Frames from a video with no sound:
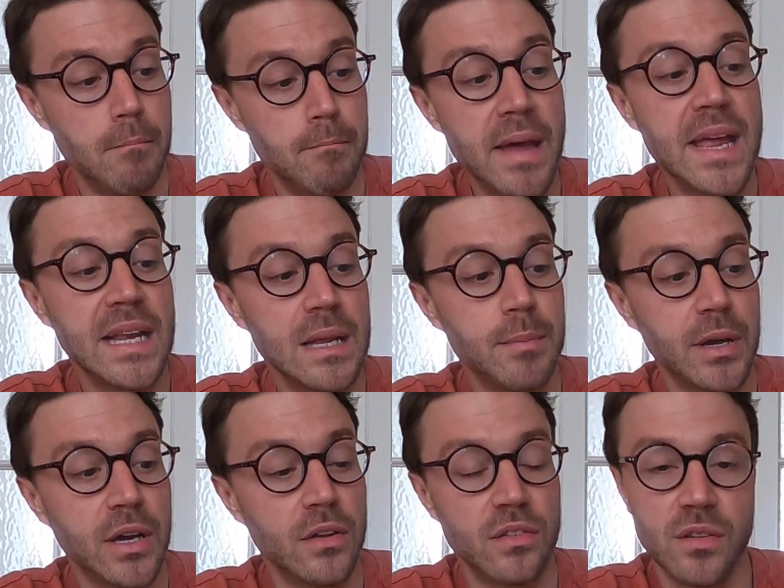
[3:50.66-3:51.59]
mainly
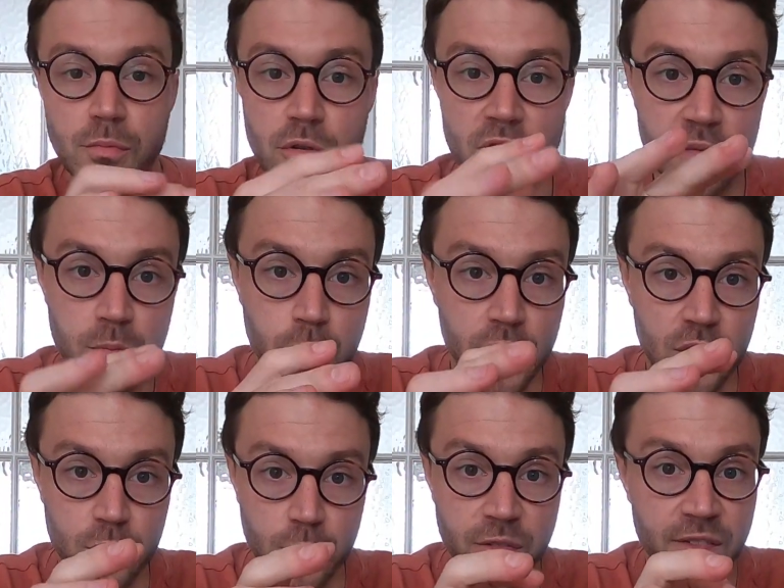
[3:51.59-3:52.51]
because the price
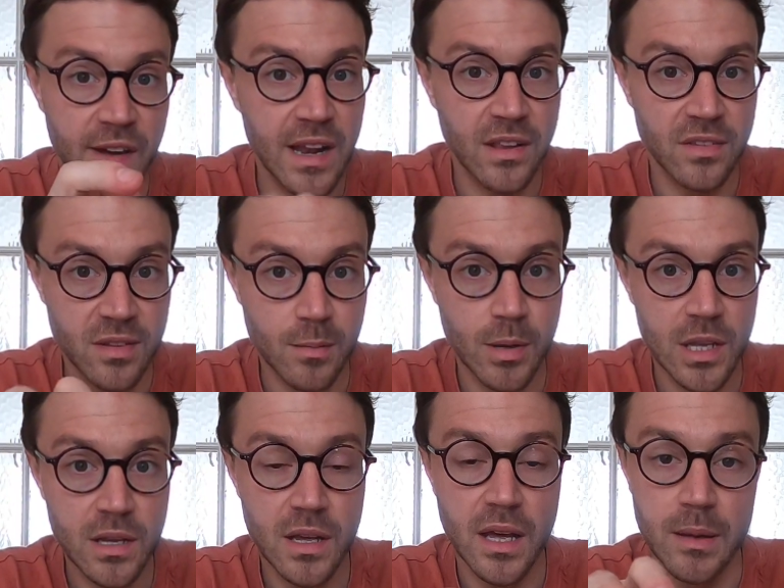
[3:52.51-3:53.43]
points were fairly
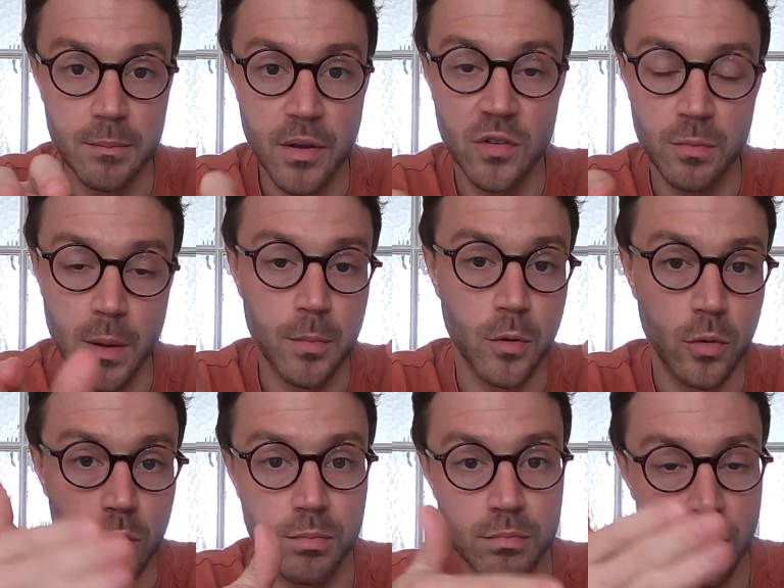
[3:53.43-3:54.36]
similar, and most
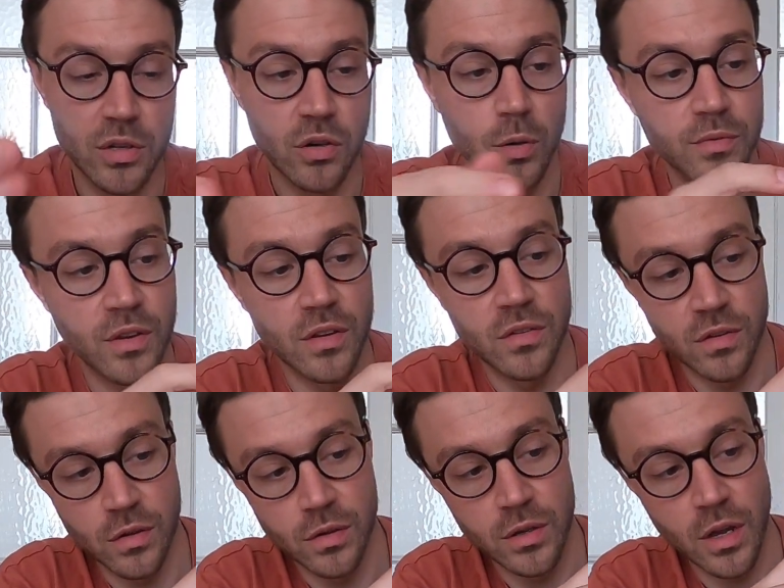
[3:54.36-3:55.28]
people adopted
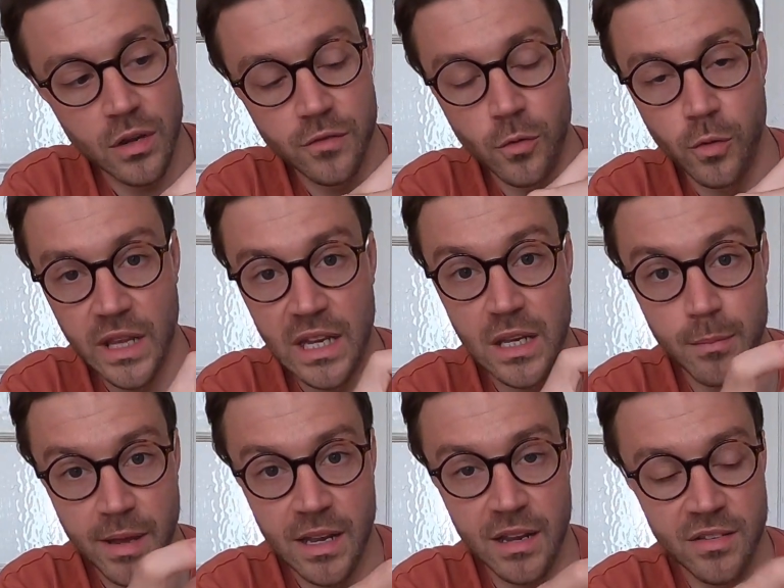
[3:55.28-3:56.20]
to go for the
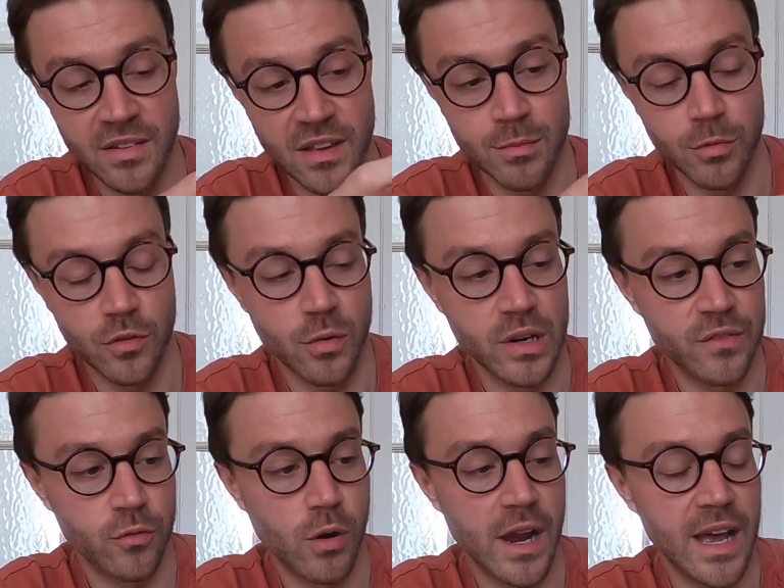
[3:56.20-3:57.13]
independently settable
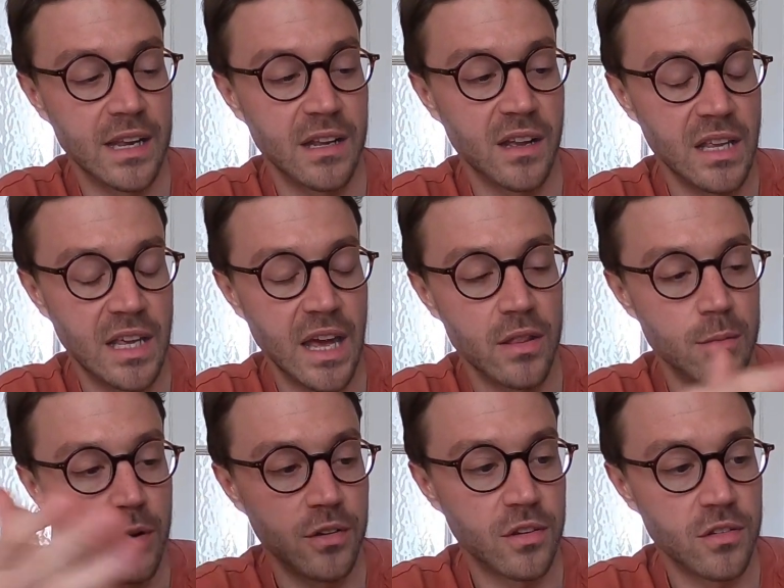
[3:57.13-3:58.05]
24-hour hand like you get on
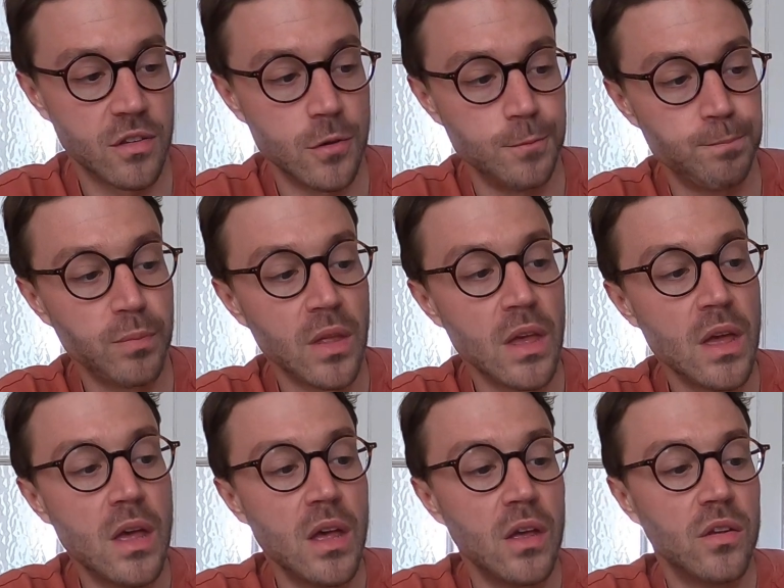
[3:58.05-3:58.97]
the Master 2.
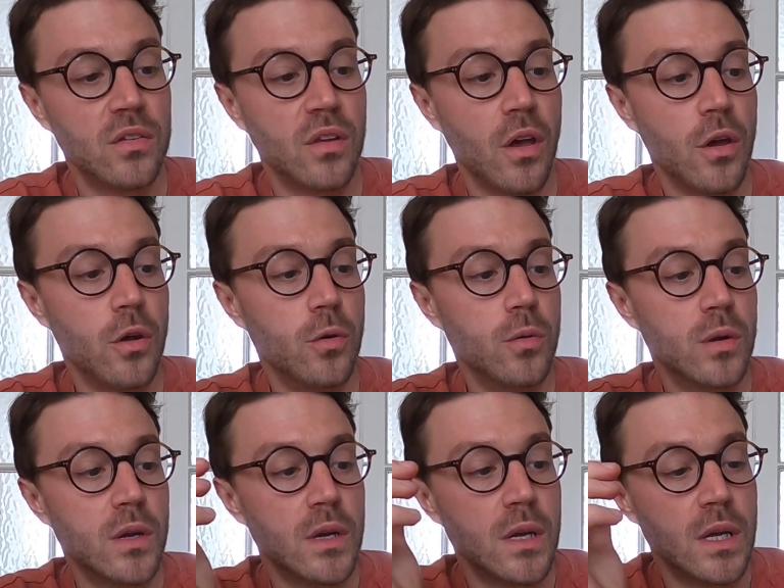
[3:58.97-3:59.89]
So
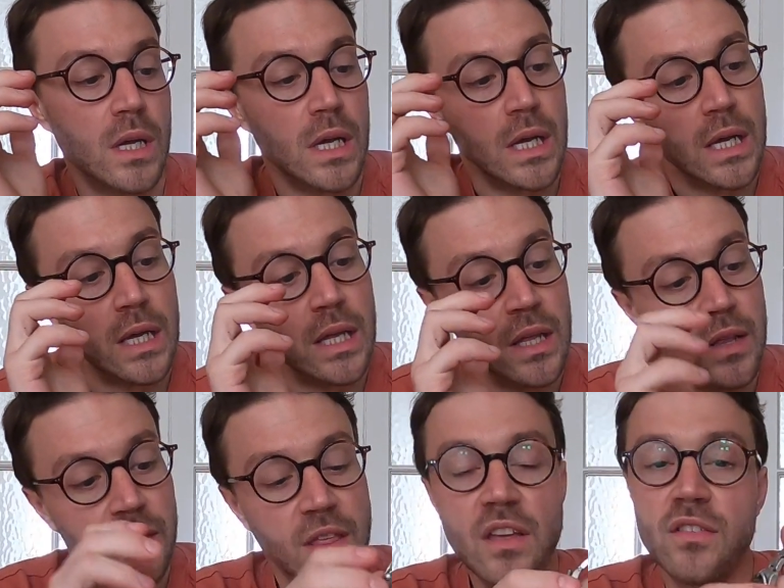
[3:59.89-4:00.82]

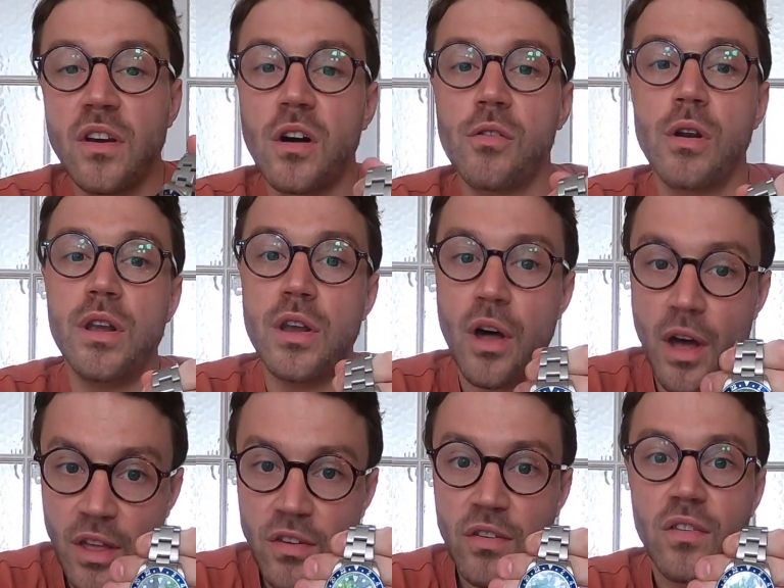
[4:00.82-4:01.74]
these are a
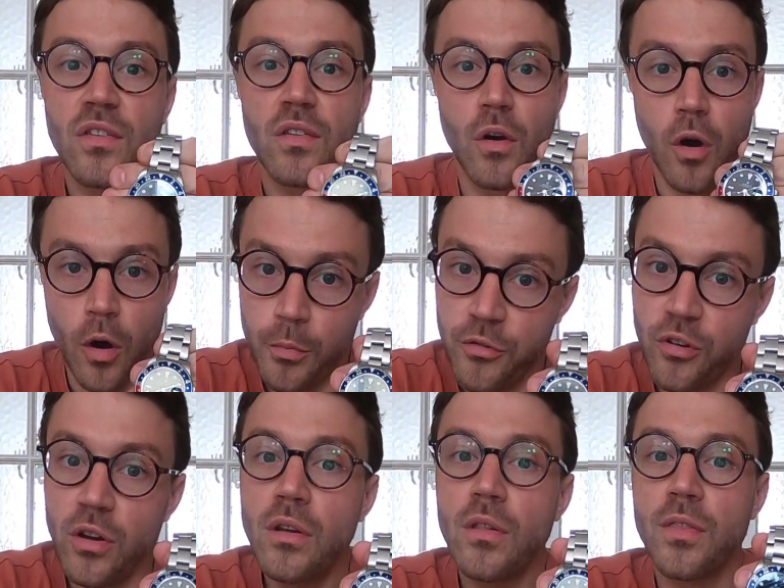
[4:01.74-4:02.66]
nice
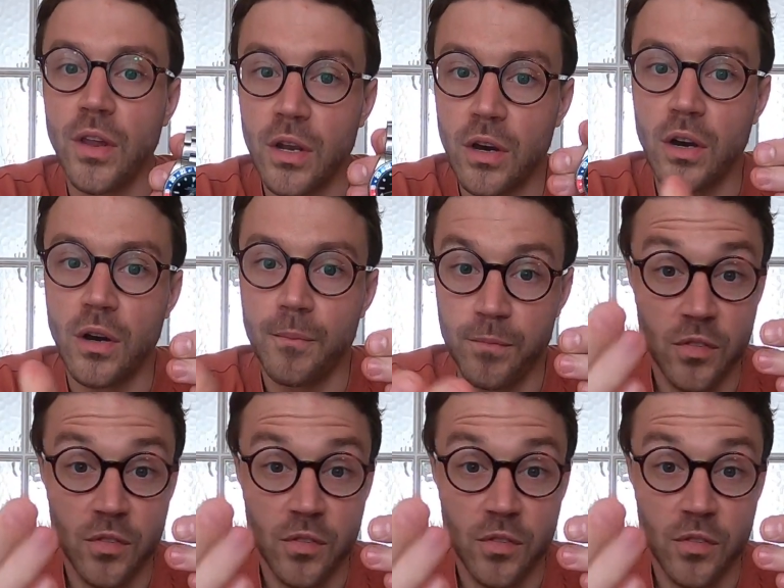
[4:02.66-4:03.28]
option that are